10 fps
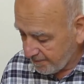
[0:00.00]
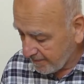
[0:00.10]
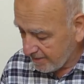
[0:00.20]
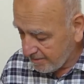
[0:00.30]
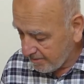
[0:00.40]

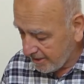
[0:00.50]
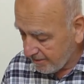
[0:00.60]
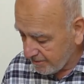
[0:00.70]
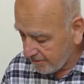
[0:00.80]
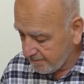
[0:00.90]
Somebody
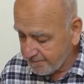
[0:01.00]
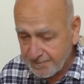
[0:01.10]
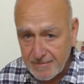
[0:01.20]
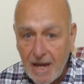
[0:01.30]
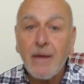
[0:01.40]
else.
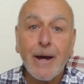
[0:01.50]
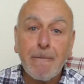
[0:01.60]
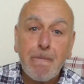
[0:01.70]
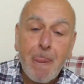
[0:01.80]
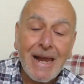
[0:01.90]
Anyway,
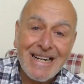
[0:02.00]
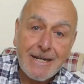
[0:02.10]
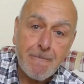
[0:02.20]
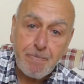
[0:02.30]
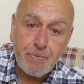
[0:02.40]

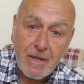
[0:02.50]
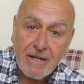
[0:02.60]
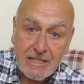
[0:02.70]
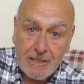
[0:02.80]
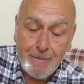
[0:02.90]

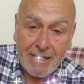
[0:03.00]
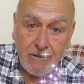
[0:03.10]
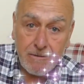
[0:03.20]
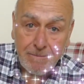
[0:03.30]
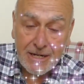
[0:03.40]
this is
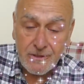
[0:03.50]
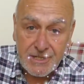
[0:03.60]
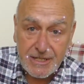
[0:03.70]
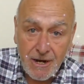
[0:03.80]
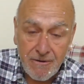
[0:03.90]
Michael's
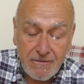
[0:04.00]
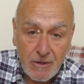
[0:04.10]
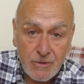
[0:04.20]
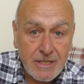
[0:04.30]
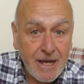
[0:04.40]
Guitar
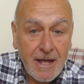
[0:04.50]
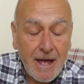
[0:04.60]
Reviews.